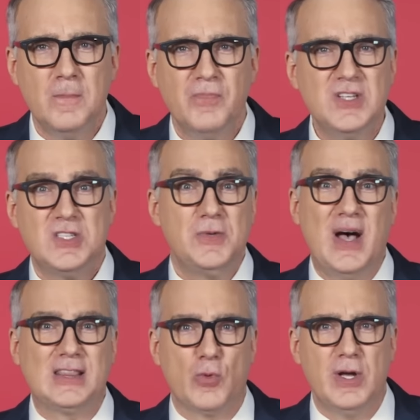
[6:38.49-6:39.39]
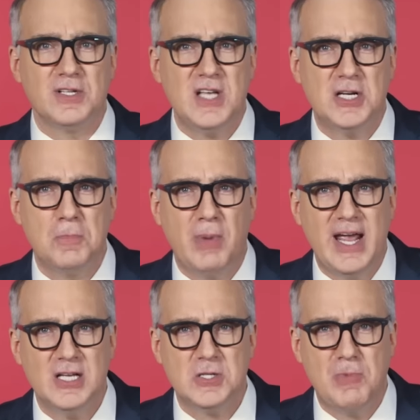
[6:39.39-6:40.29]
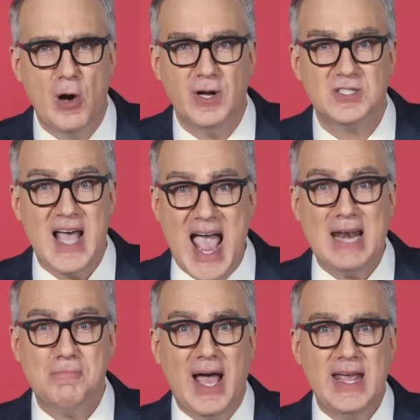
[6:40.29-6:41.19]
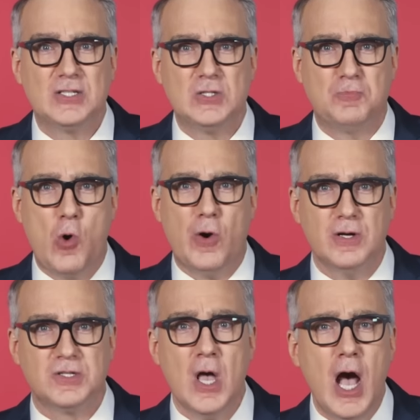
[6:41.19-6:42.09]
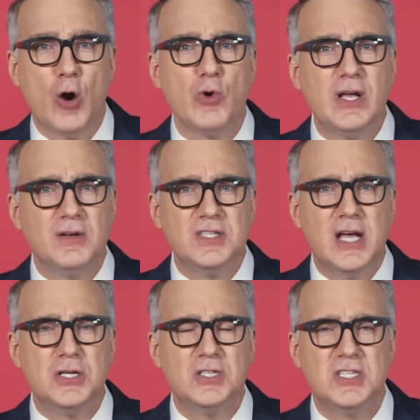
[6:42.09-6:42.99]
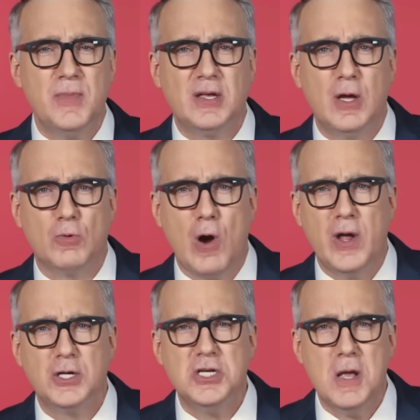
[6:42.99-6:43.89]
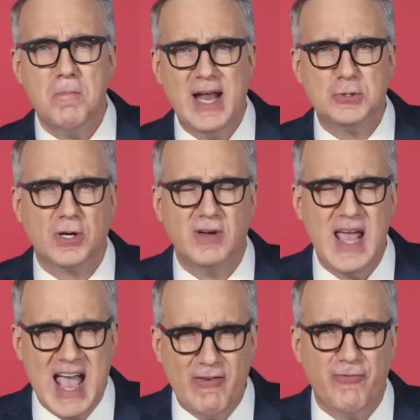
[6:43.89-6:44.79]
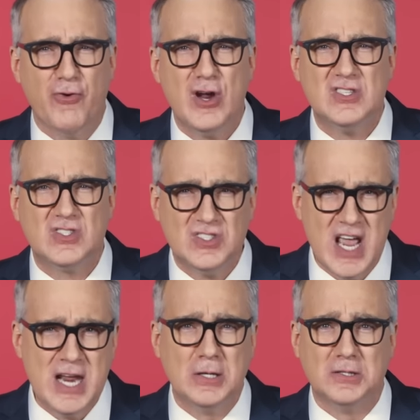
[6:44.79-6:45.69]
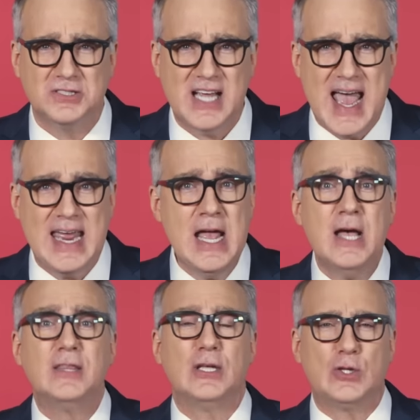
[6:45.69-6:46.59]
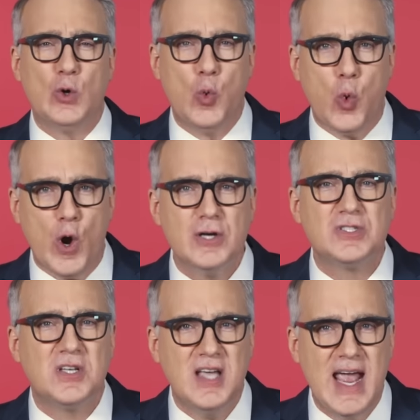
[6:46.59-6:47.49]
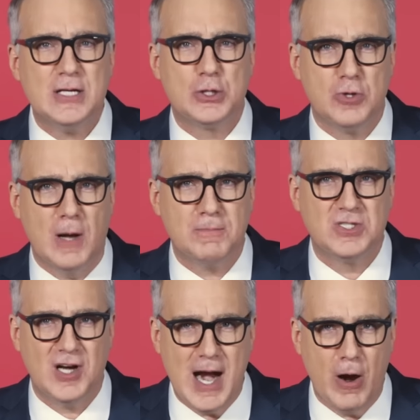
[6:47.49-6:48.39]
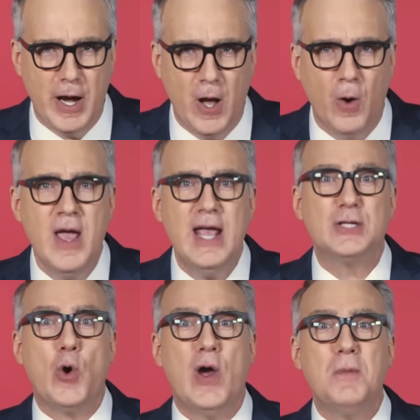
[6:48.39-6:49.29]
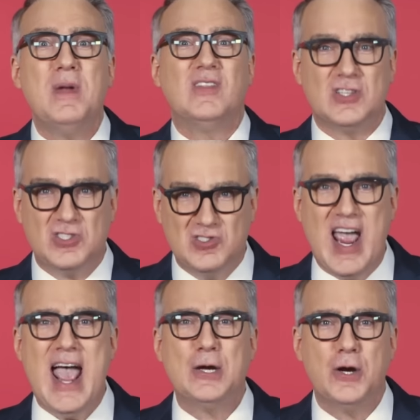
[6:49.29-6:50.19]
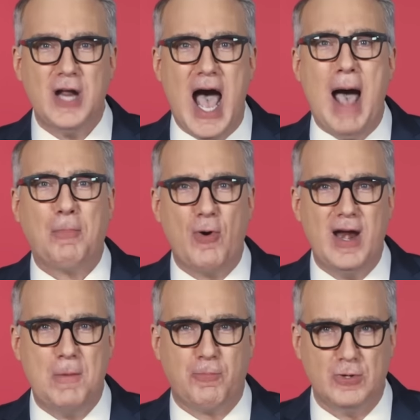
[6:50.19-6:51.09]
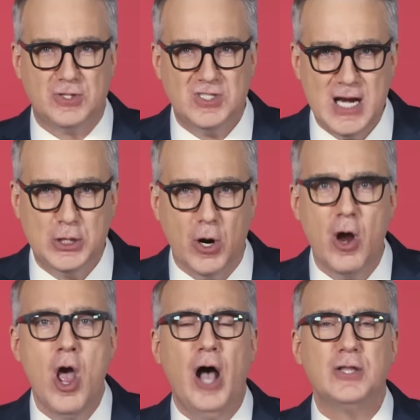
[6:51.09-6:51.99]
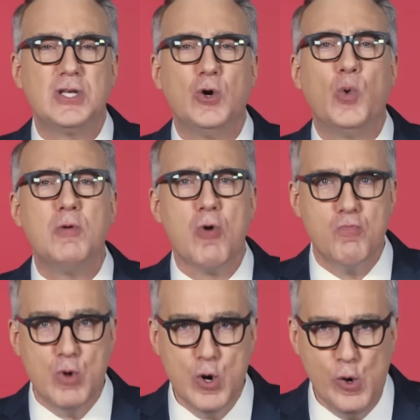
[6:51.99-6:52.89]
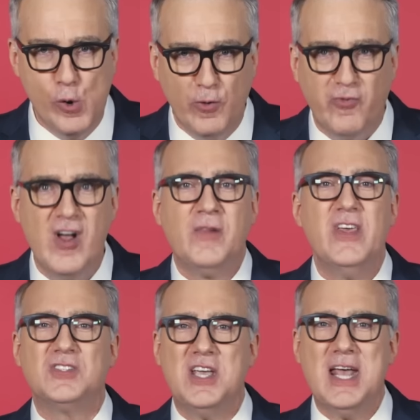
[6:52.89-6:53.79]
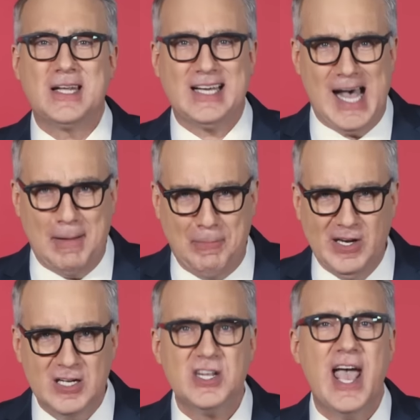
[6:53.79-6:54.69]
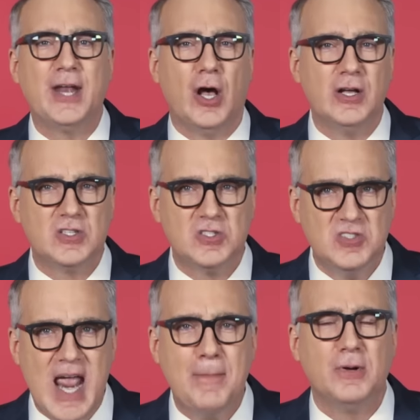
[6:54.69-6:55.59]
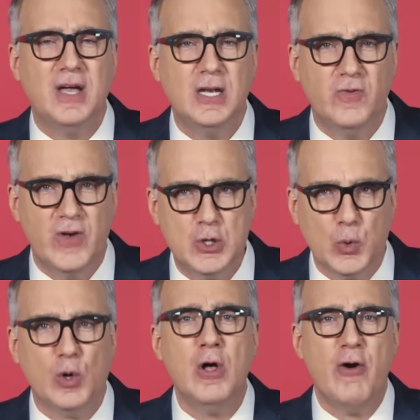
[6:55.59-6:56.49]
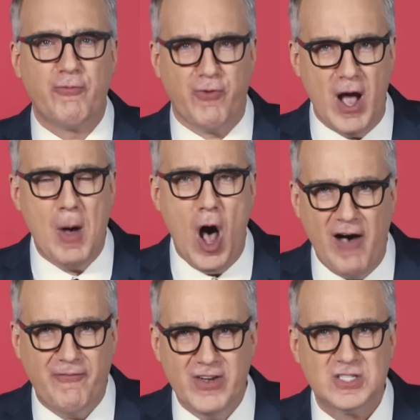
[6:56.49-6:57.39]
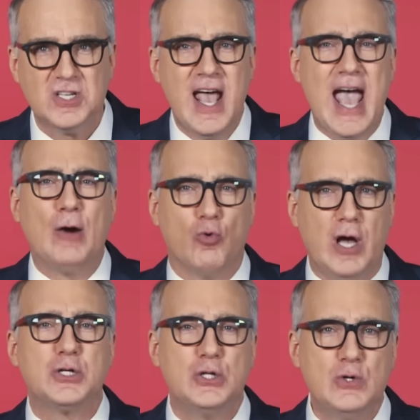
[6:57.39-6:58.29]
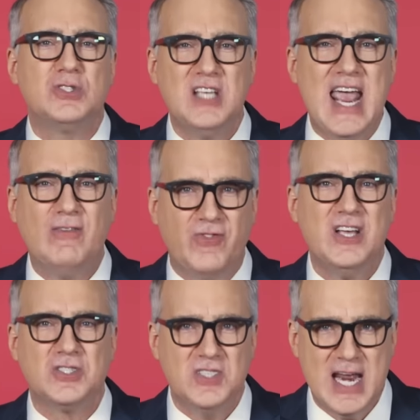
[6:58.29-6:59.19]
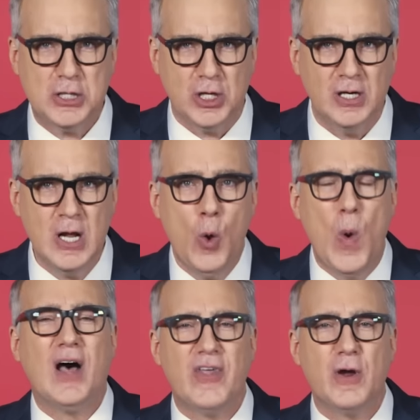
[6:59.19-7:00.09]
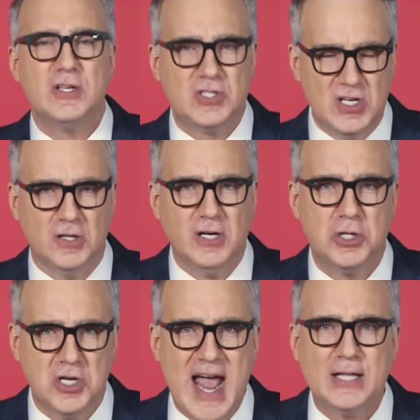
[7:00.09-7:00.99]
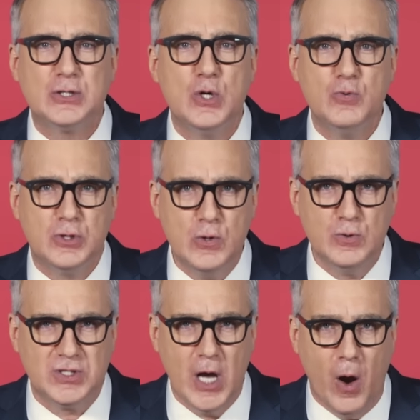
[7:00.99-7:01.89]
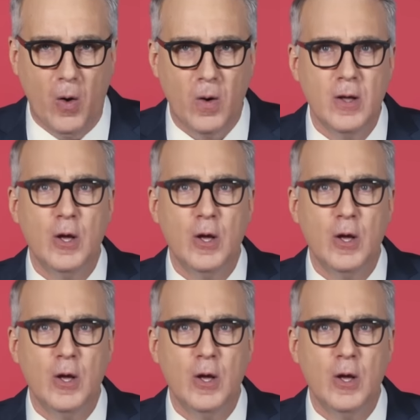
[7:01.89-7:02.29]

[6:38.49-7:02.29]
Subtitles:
This is about the realization by his opponents and by his supporters, a realization seemingly growing geometrically every single day, that the worst case Trump scenario is going to be the standard operating procedure until we remove this incompetent and unstable individual from office and rush to save this nation while there is still a chance to do so.